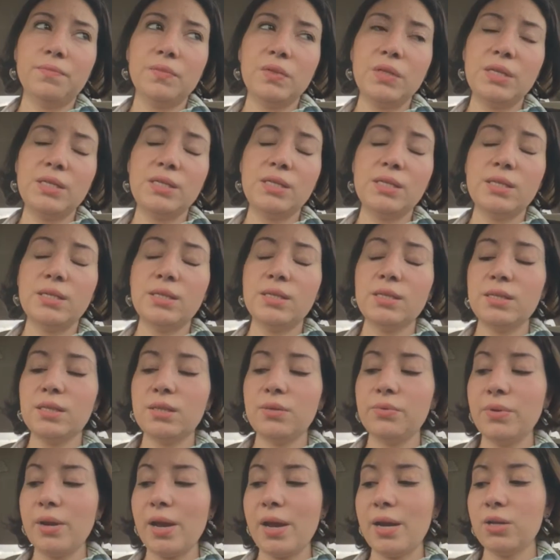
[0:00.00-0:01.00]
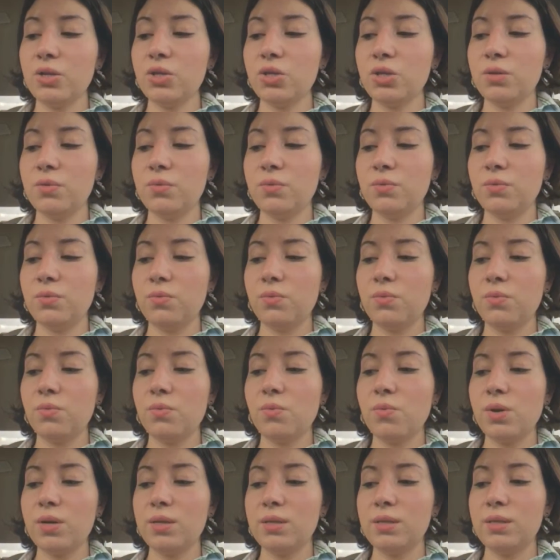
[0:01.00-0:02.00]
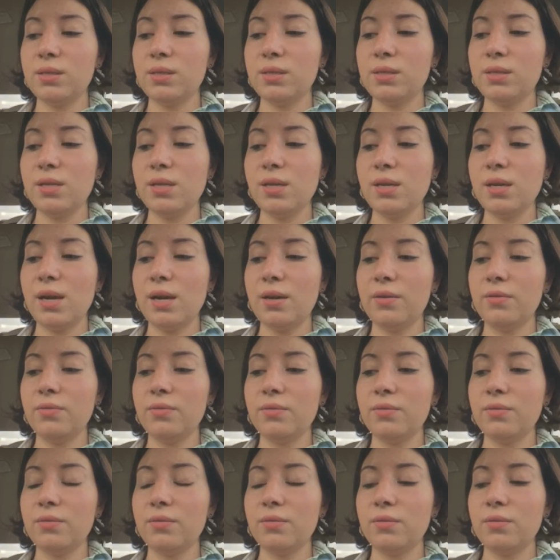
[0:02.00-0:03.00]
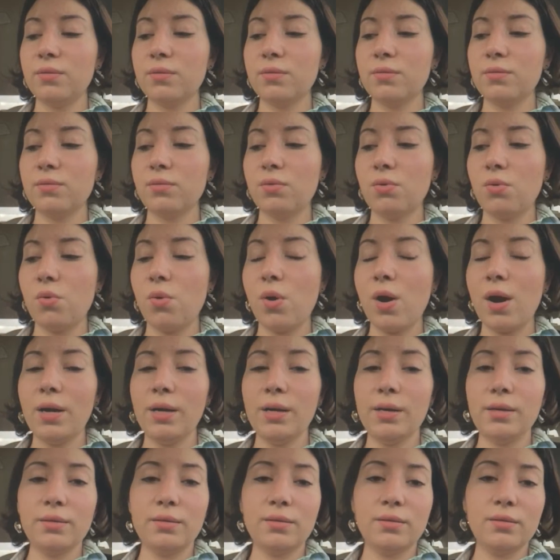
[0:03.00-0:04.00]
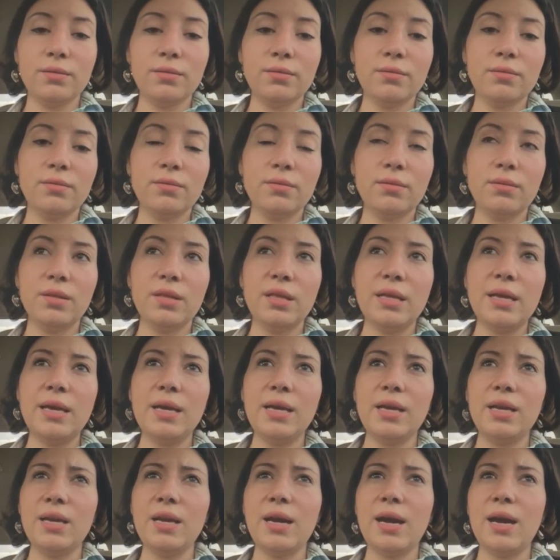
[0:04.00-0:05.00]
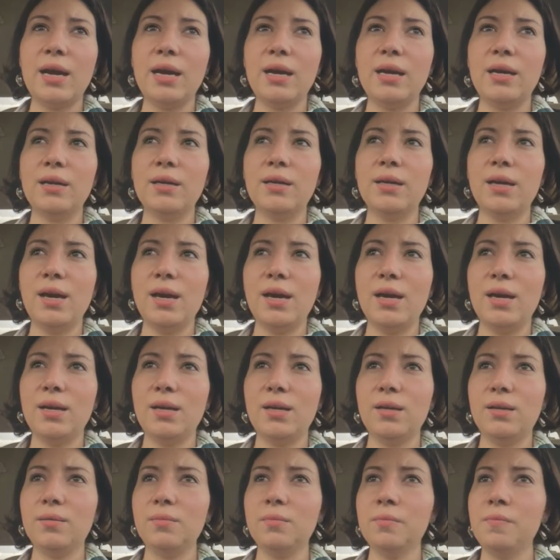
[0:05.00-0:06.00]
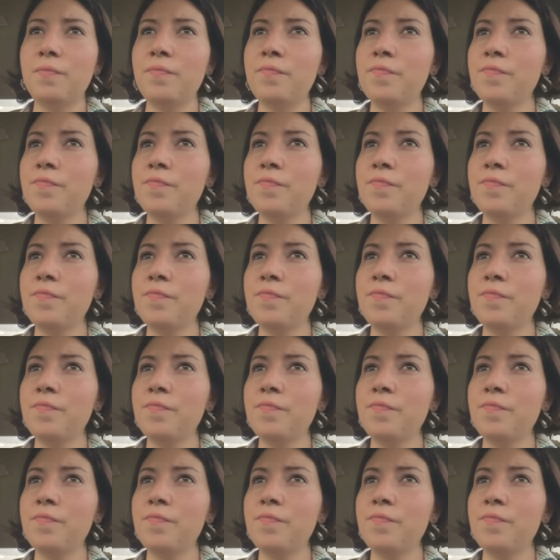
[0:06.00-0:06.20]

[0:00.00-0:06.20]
His instant reaction was he got quiet, and I had